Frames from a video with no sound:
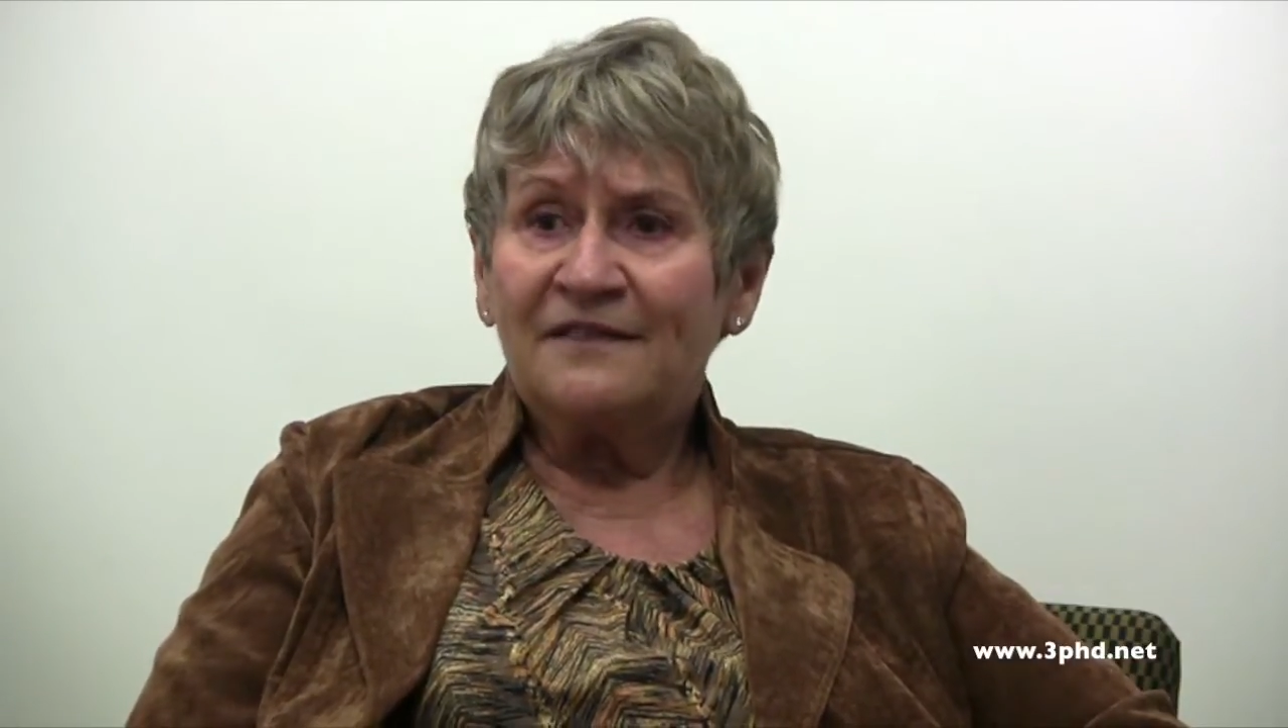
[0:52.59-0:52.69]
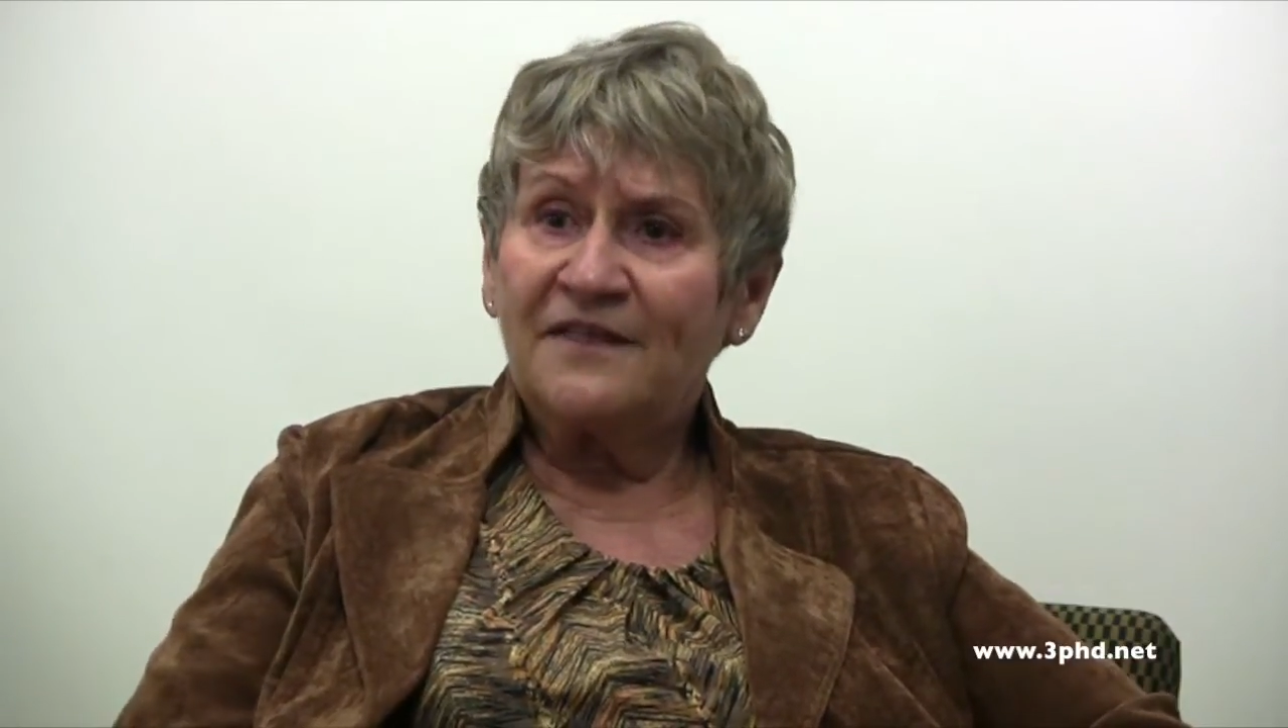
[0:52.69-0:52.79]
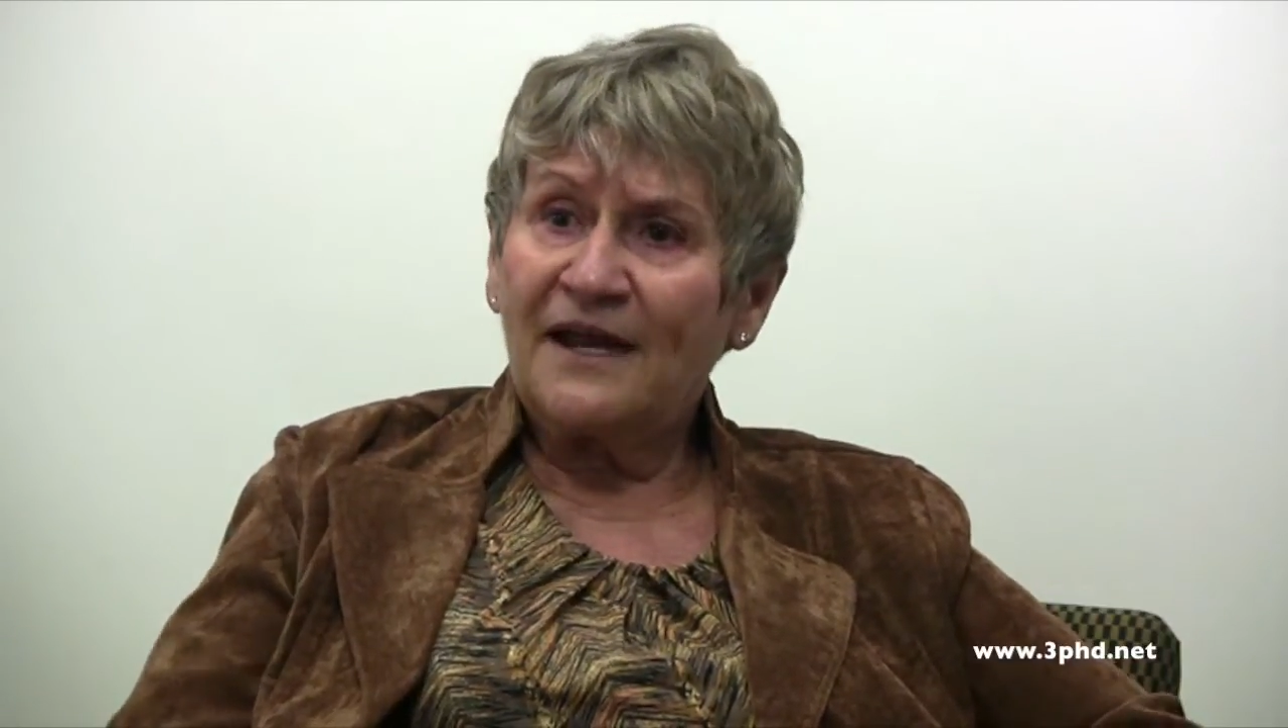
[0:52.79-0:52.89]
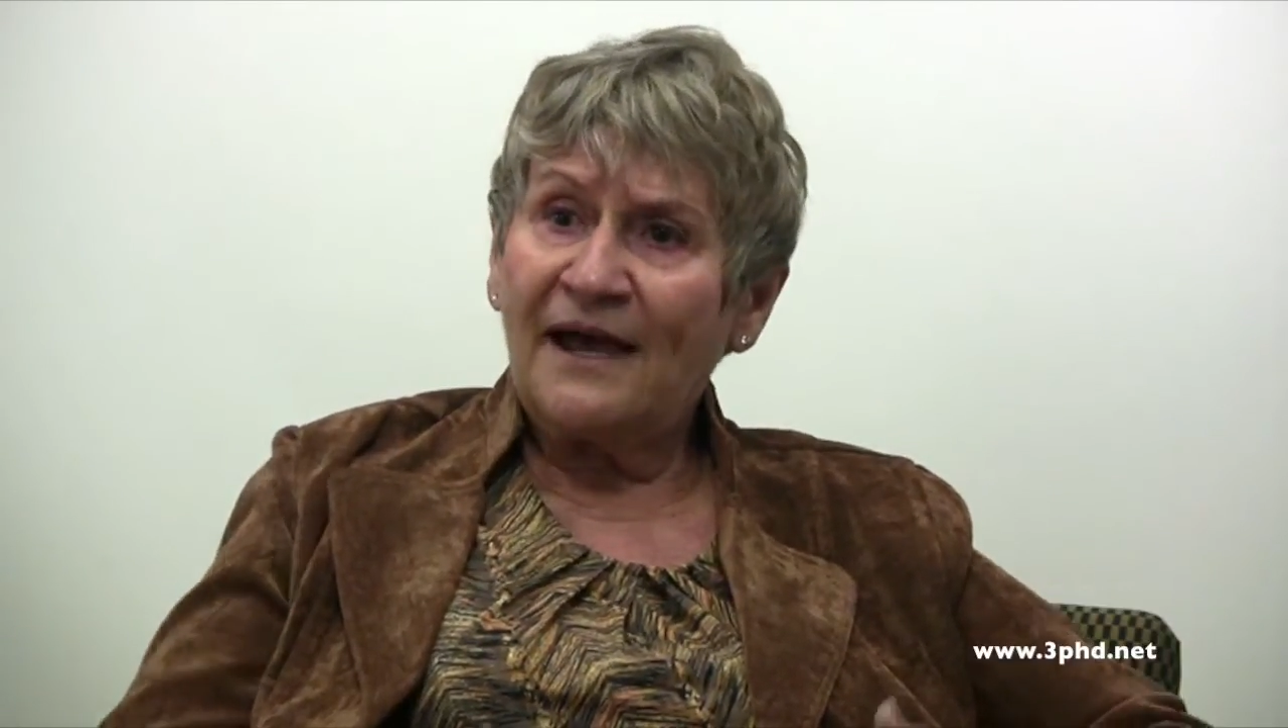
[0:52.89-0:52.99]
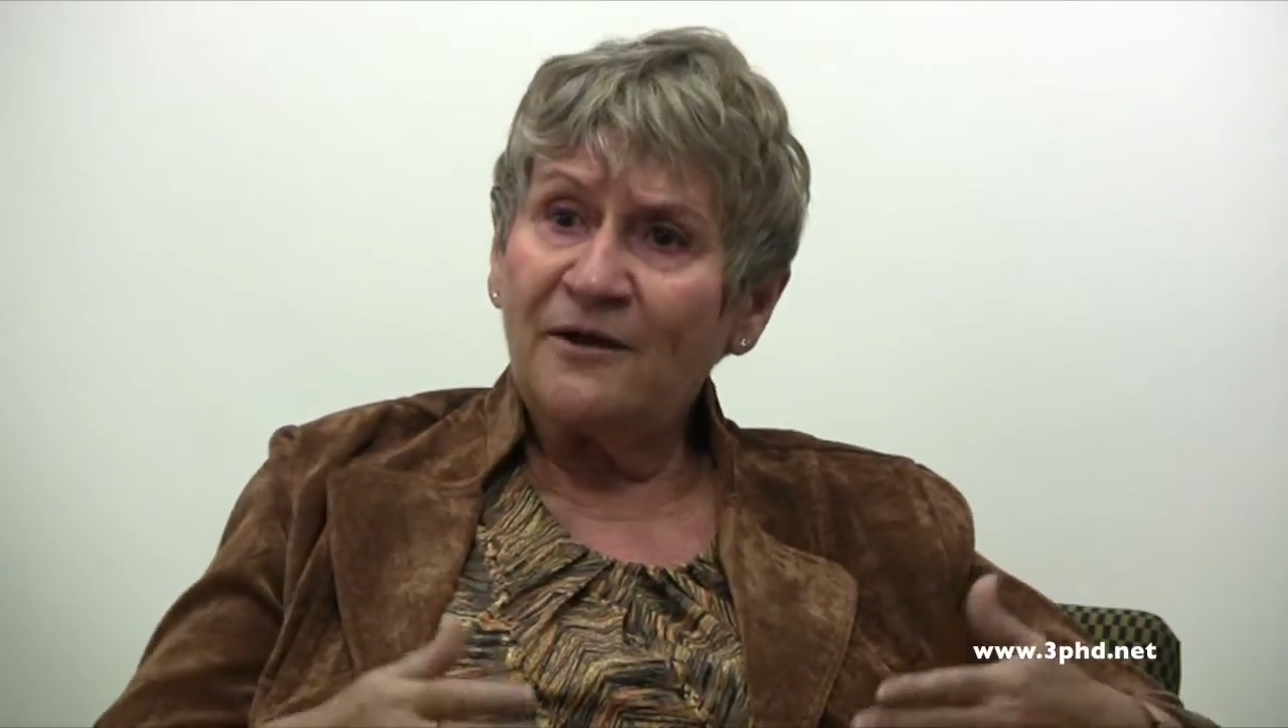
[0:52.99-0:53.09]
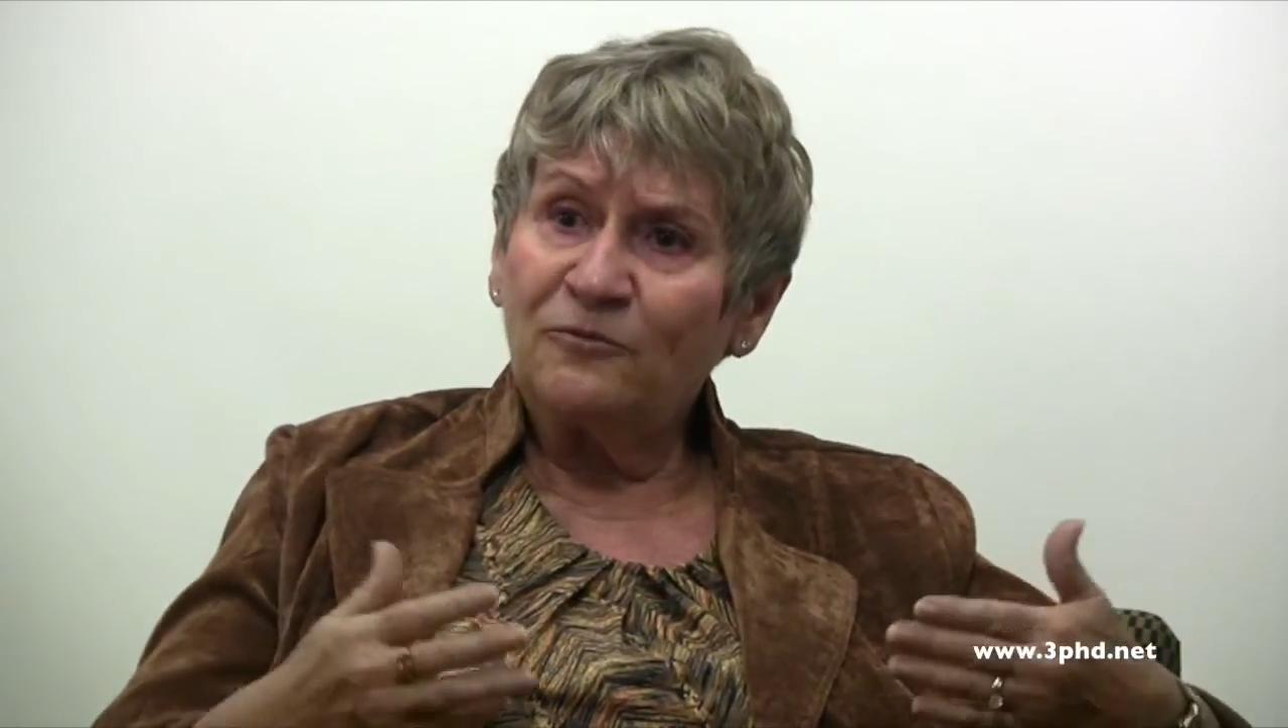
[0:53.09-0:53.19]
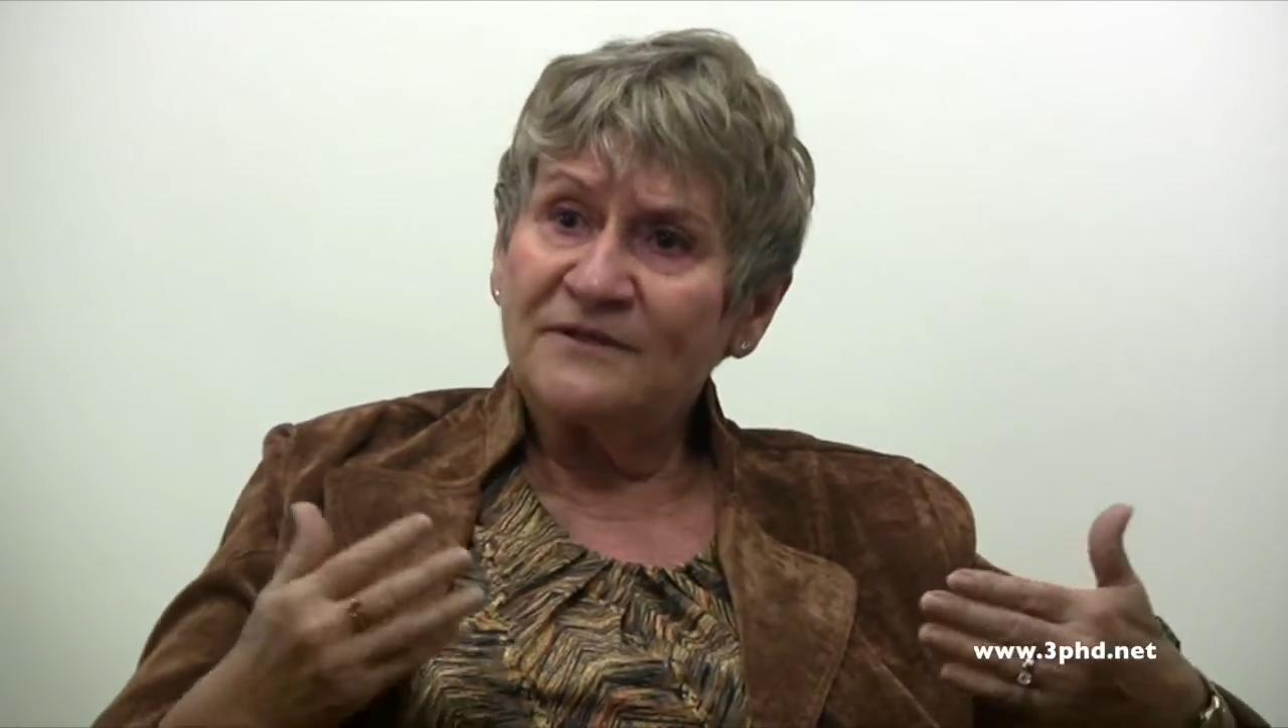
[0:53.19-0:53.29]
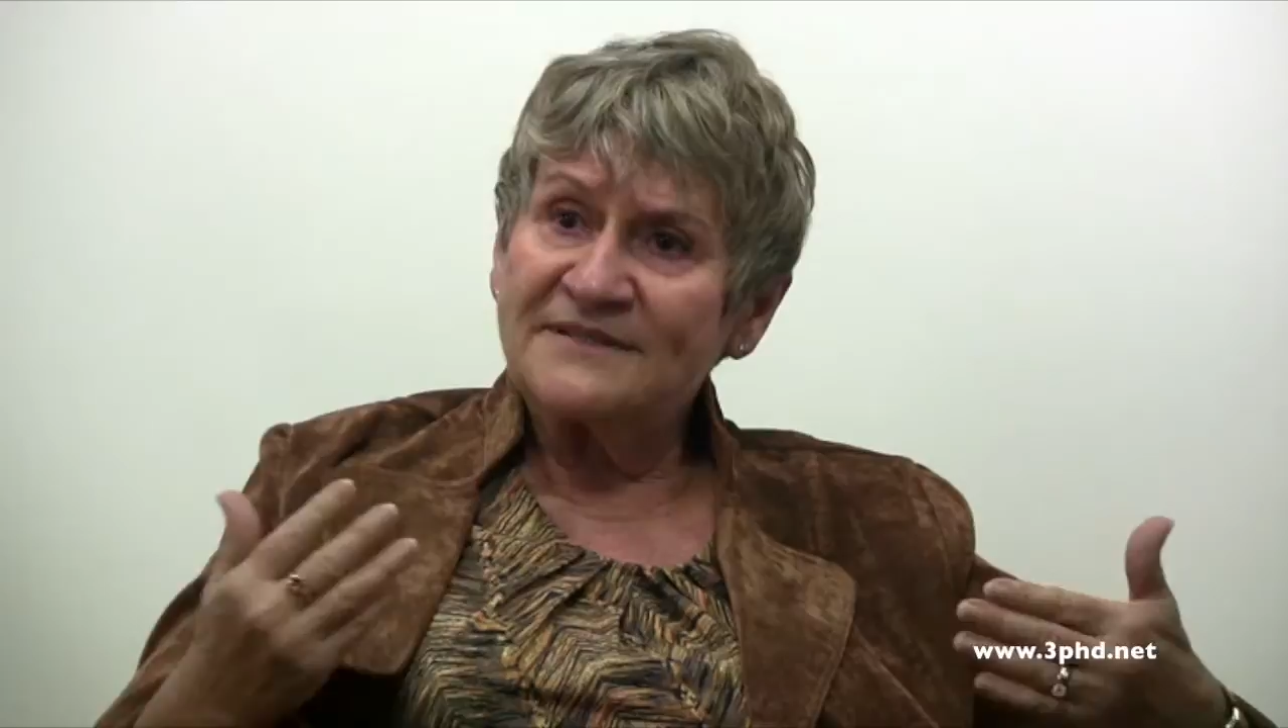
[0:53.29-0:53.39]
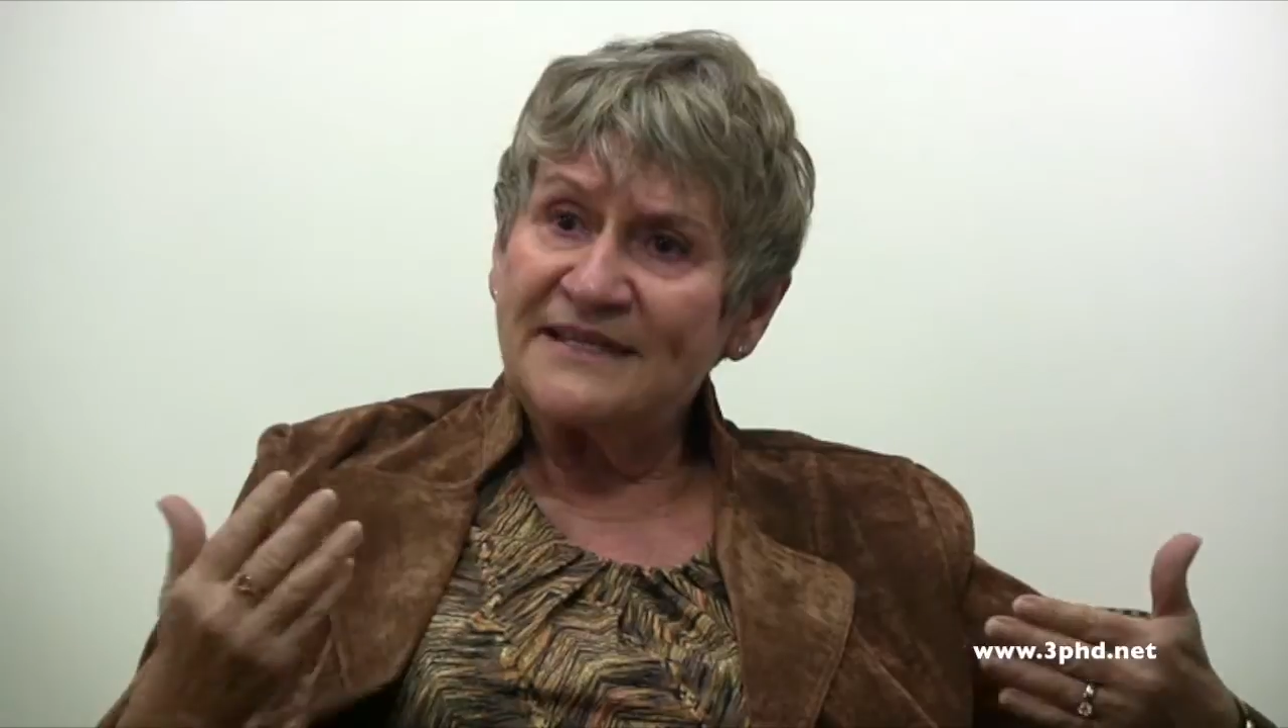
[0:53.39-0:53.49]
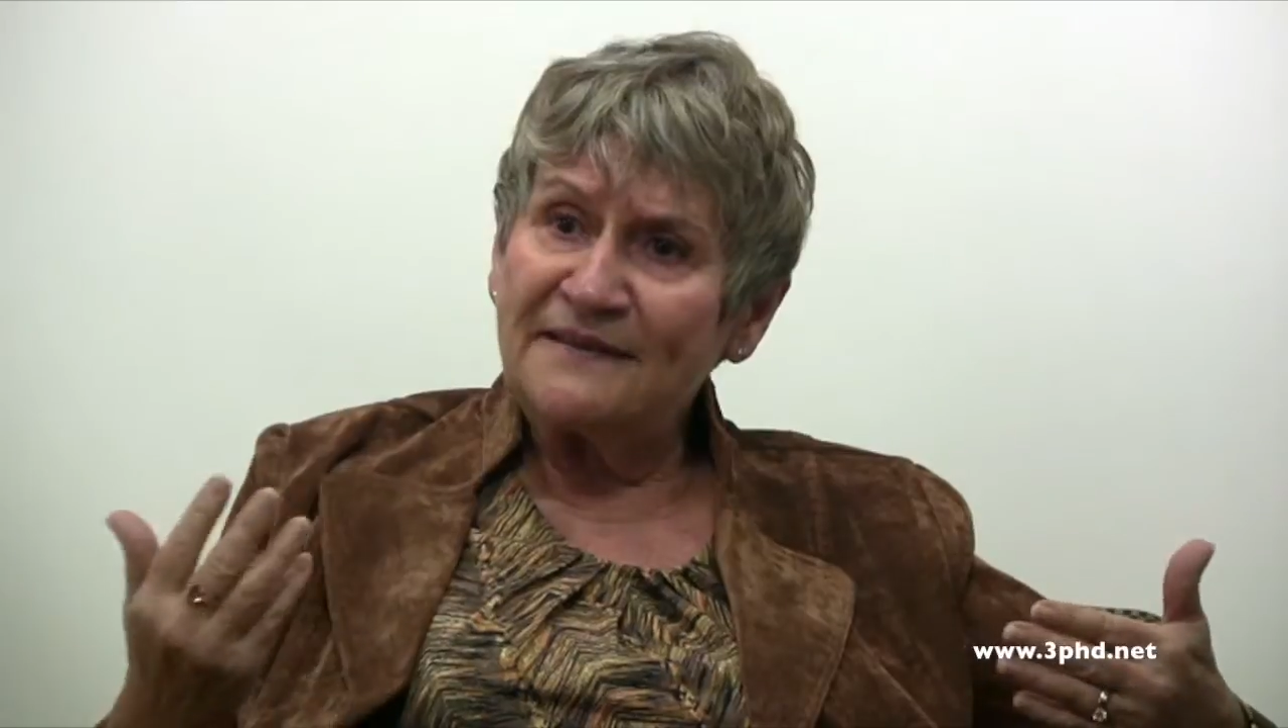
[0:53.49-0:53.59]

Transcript: That I was